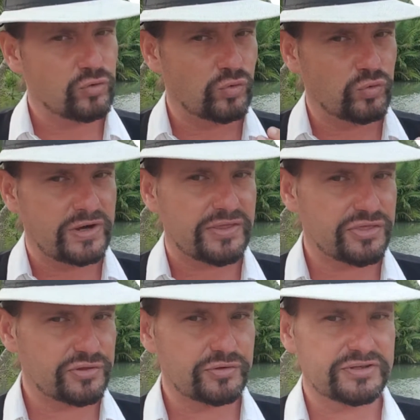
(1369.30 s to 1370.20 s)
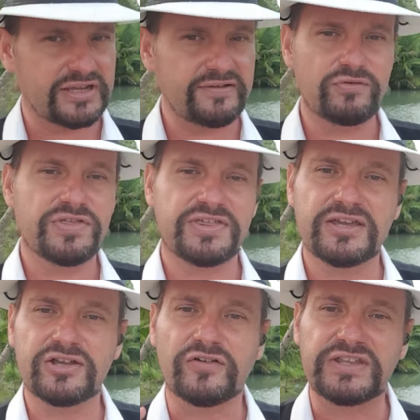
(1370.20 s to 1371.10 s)
rethought
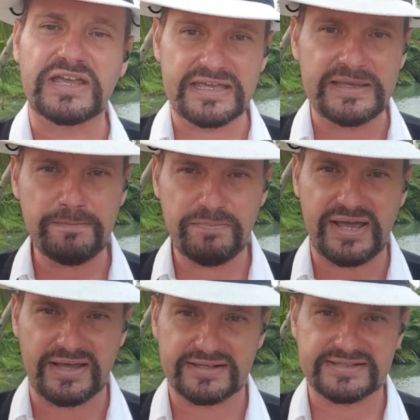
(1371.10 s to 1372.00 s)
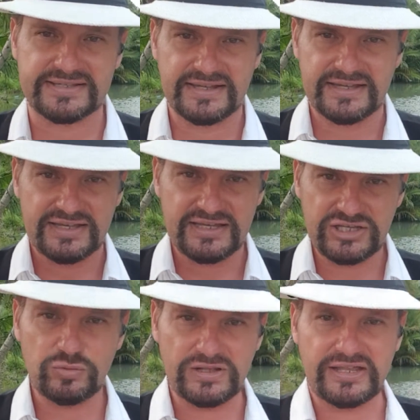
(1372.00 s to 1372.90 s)
everything of the impacts it
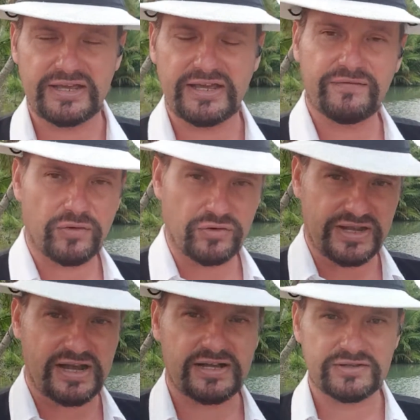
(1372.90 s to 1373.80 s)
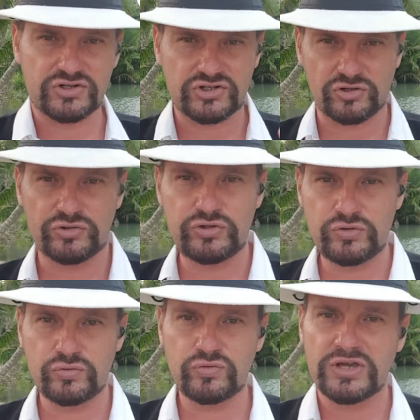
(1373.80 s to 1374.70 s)
will have on others, on
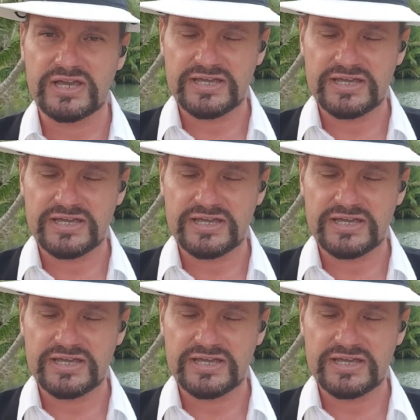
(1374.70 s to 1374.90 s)
you,